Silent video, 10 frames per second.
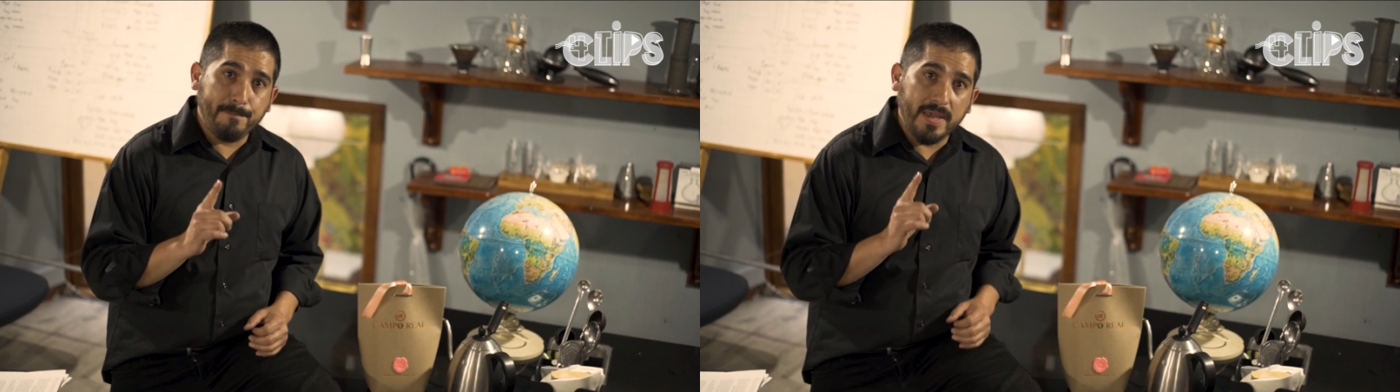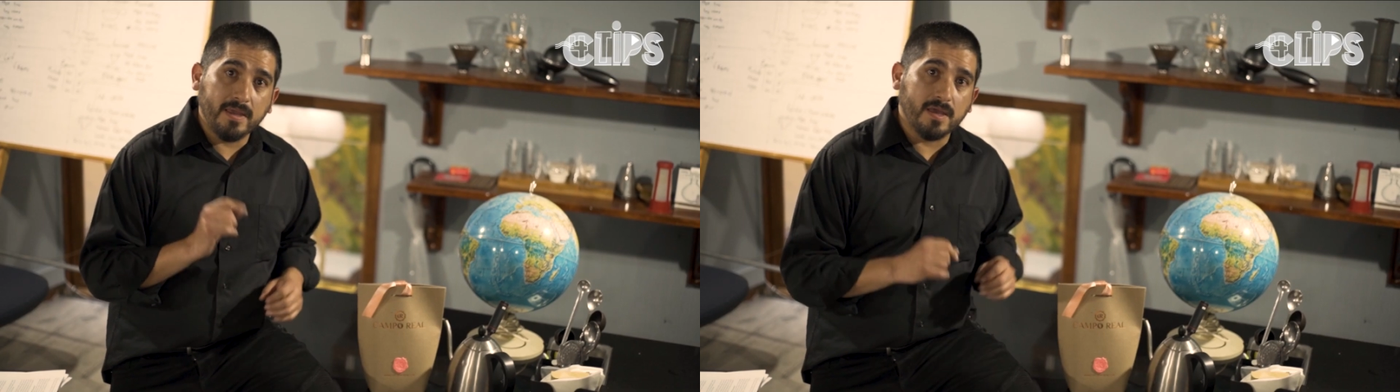
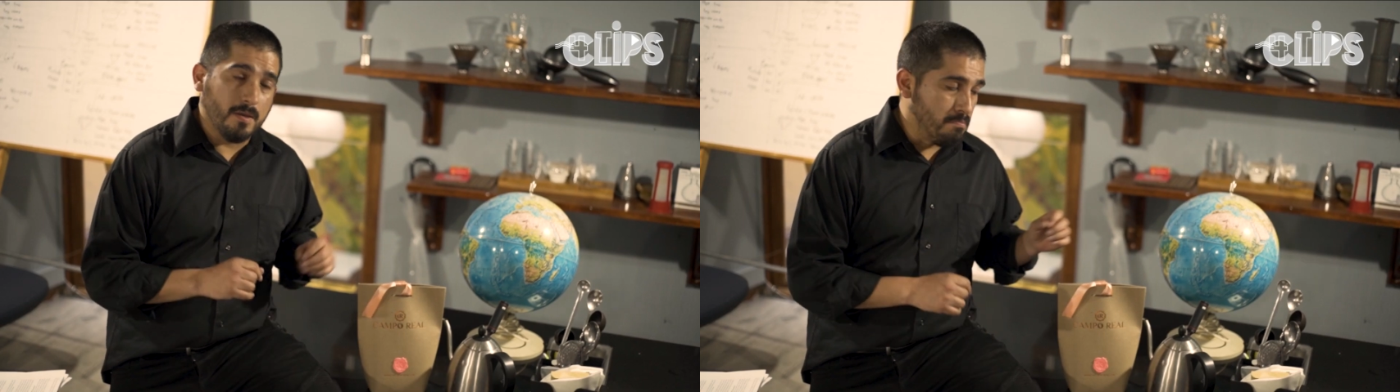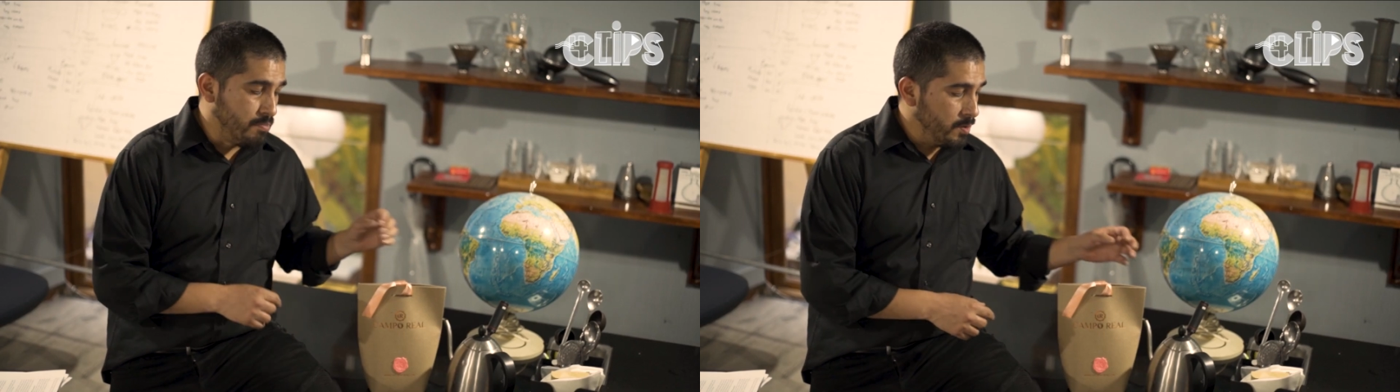pink
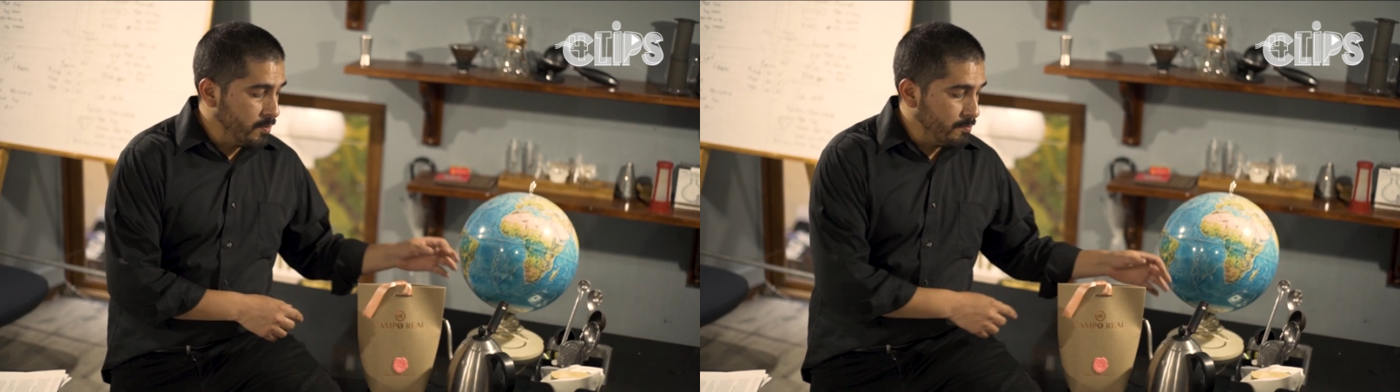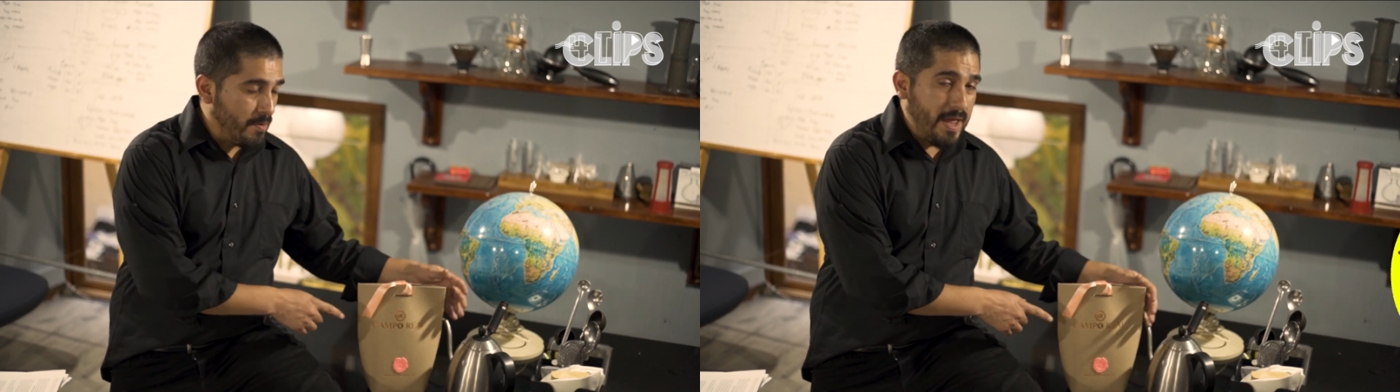
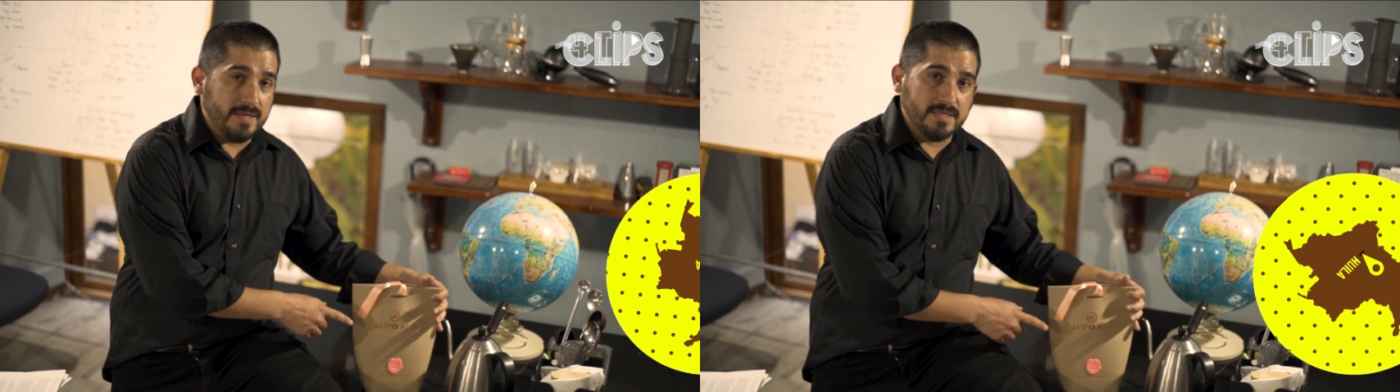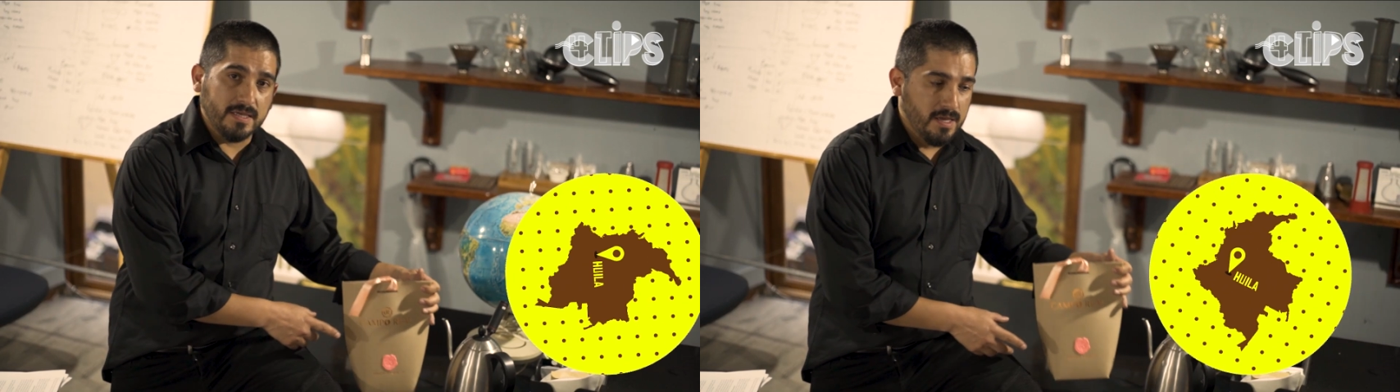bourbon
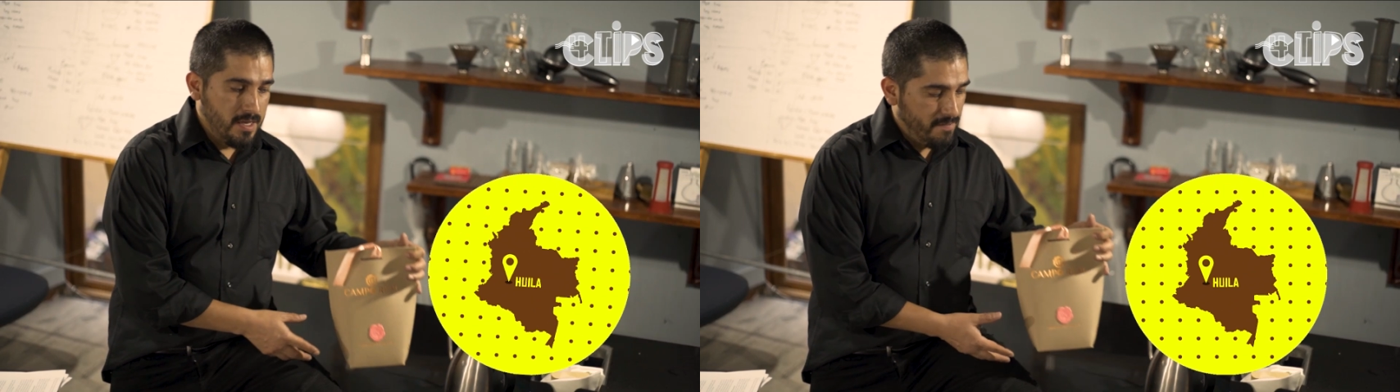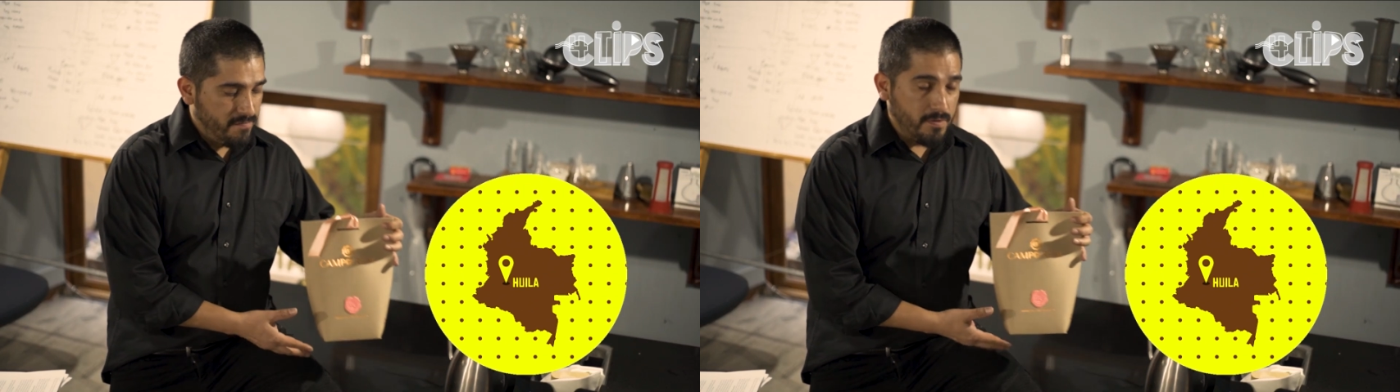variety
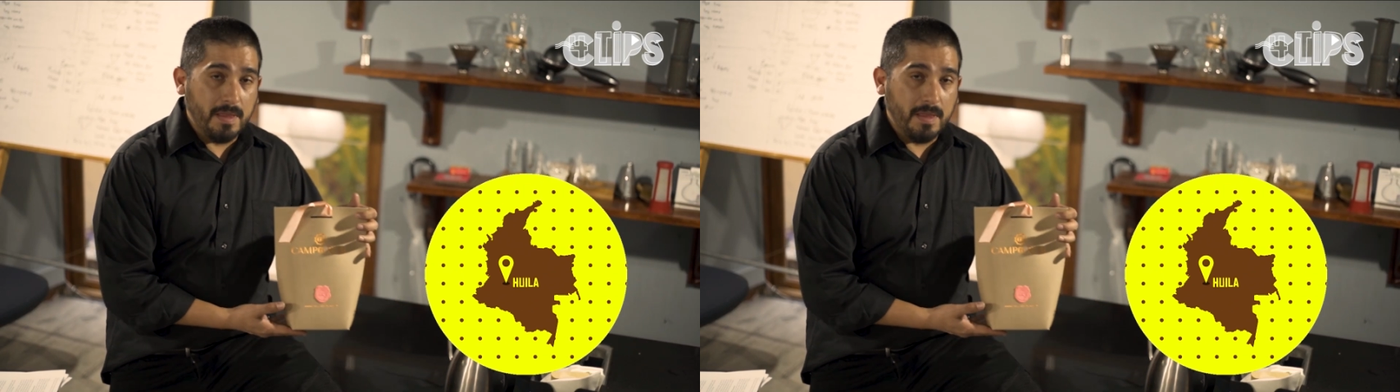from